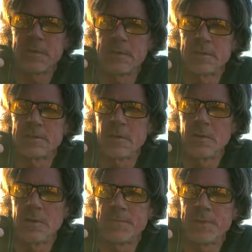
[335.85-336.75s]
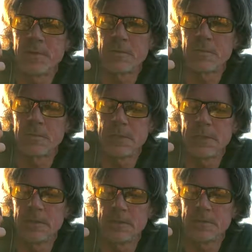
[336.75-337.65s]
And so if they're
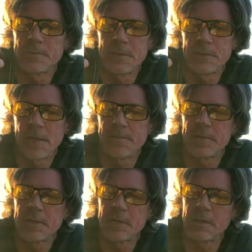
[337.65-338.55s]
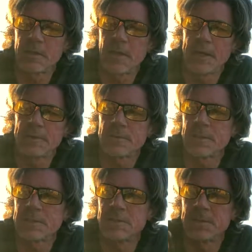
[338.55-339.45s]
really loose, we just have the client or
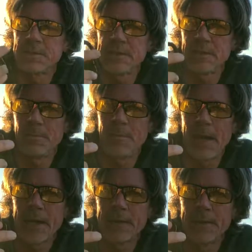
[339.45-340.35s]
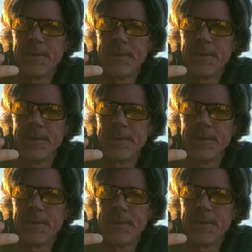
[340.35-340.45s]
customers send them back